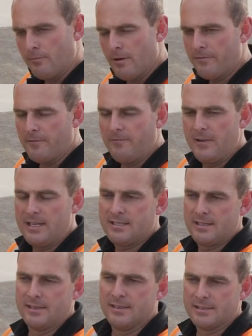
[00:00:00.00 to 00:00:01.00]
we've
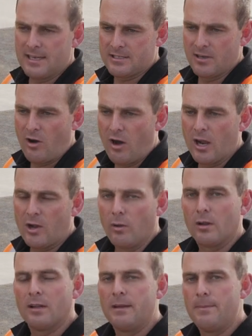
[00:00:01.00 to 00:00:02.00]
invested in such a high
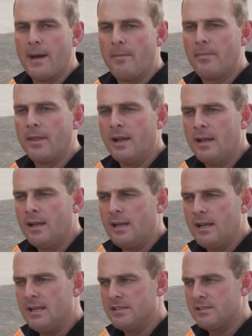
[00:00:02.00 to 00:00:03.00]
quality pump
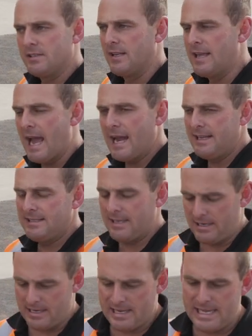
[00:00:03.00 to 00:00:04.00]
is the gains
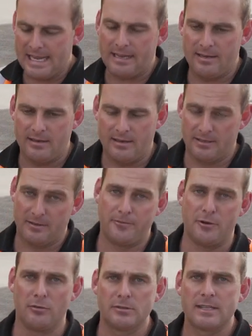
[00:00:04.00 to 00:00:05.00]
that you get and the
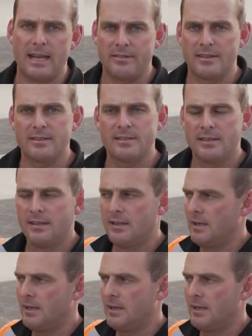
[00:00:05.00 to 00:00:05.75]
fuel savings.